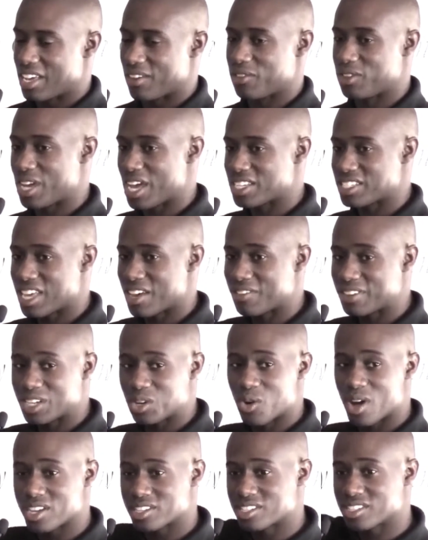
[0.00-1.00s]
If you guys have
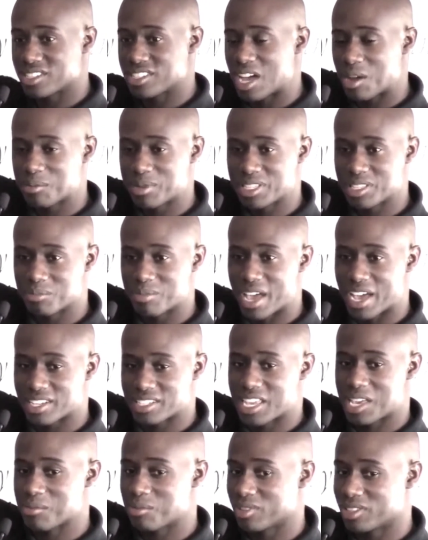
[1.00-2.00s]
any questions, I'll be in the
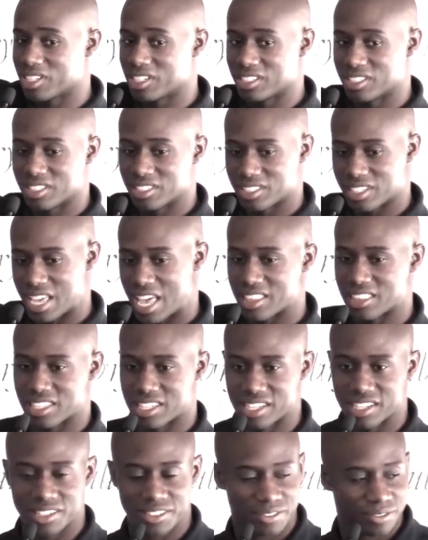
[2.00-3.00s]
back table the, at
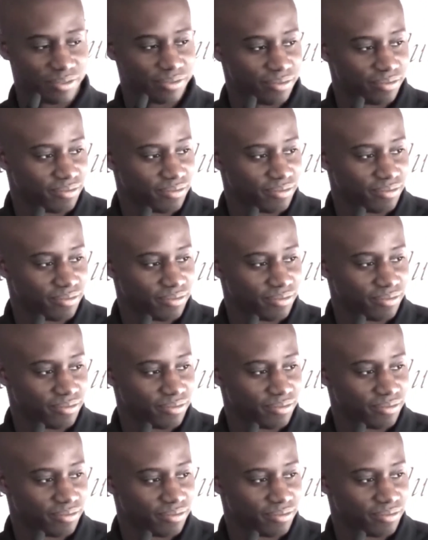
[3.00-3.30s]
the end.